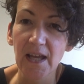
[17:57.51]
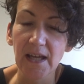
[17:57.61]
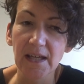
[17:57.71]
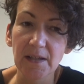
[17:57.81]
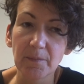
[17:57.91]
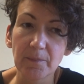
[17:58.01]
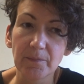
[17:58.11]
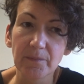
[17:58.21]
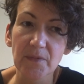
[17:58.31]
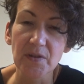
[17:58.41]

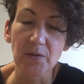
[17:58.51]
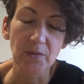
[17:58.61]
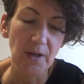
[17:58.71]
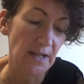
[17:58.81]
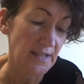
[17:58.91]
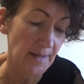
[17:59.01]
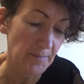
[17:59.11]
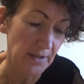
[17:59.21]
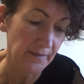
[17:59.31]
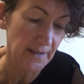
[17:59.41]
So an
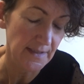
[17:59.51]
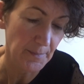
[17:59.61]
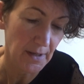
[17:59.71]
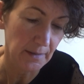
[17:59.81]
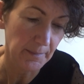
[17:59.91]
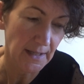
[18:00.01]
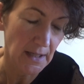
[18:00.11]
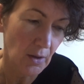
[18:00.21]
example of this might be,